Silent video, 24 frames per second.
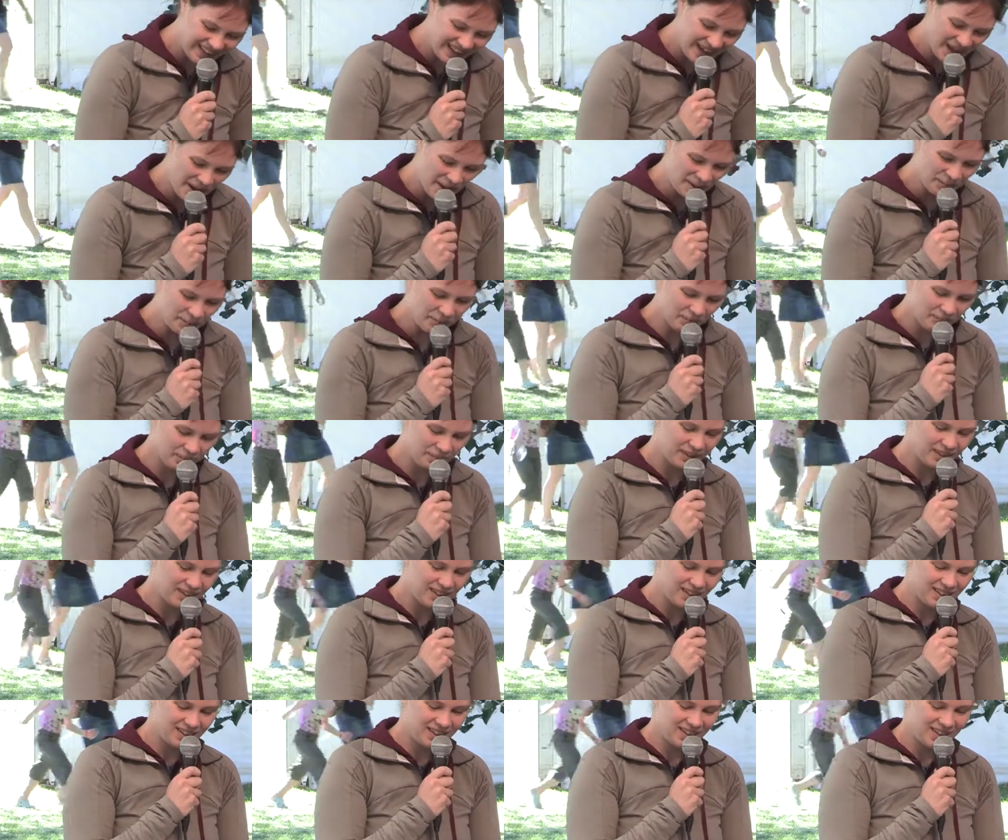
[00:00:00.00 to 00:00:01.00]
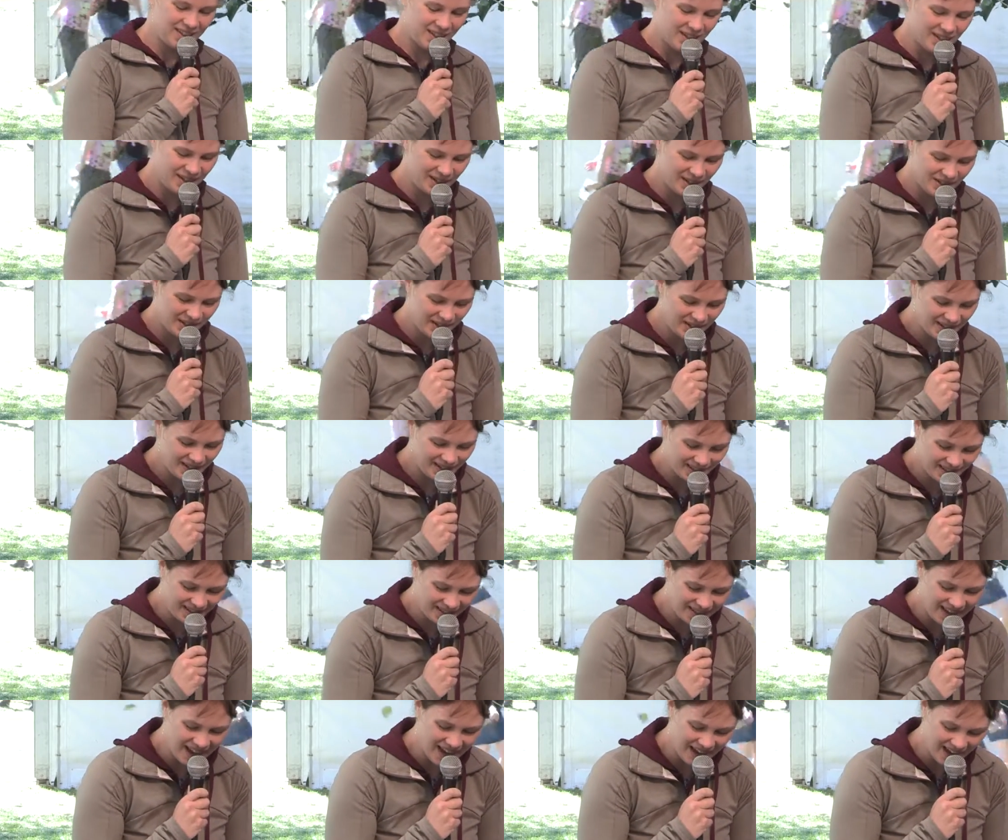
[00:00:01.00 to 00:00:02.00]
um,
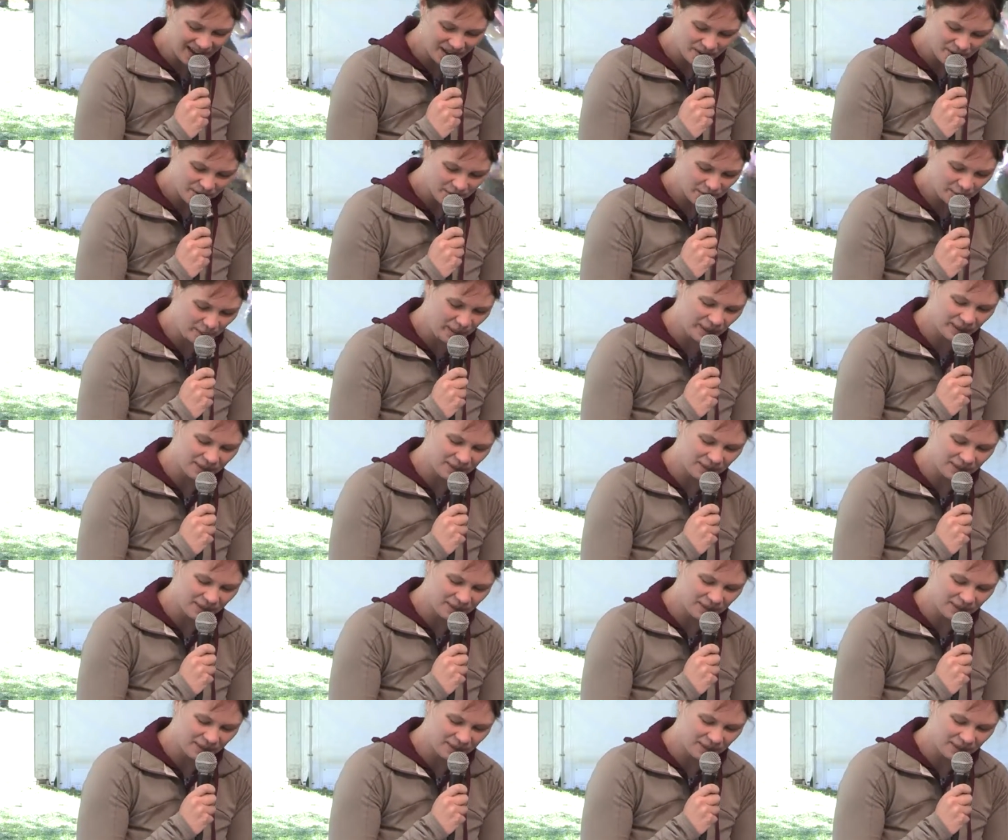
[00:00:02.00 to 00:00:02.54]
yeah, for one